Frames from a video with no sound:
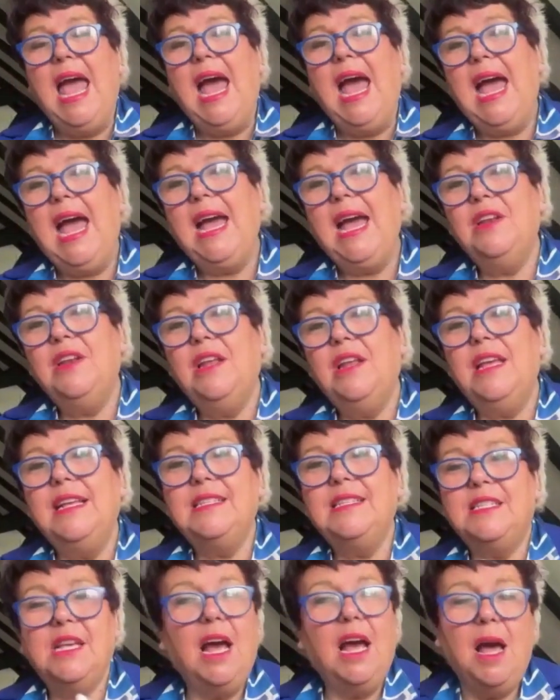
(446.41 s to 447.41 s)
And
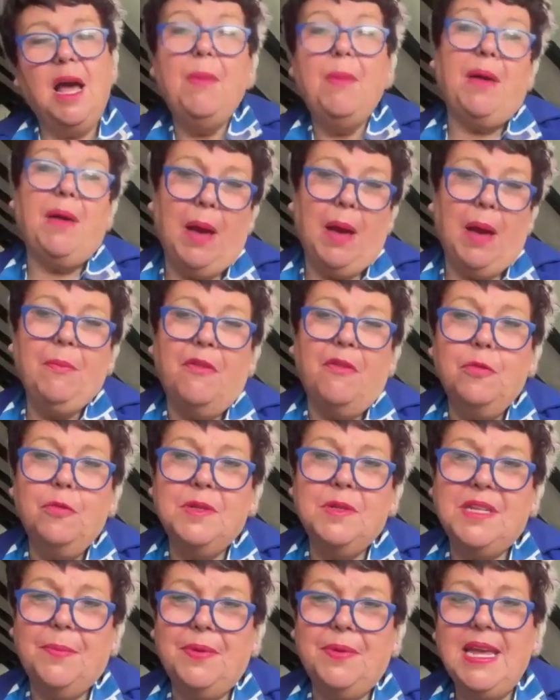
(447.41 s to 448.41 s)
it's I'm a former
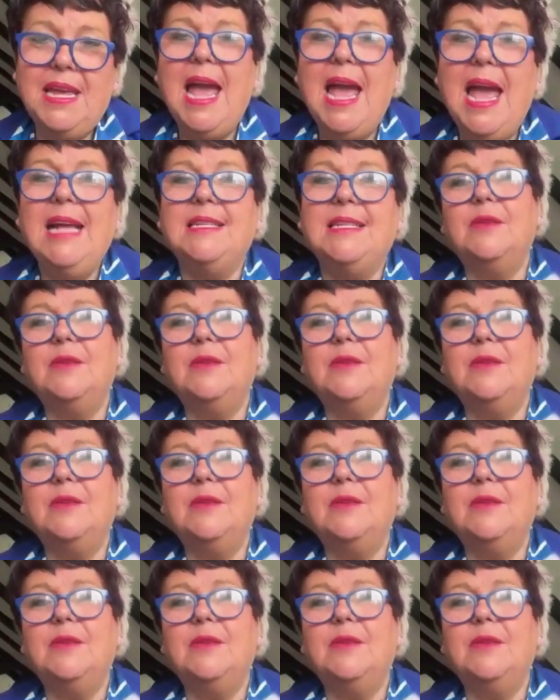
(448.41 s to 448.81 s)
deputy head.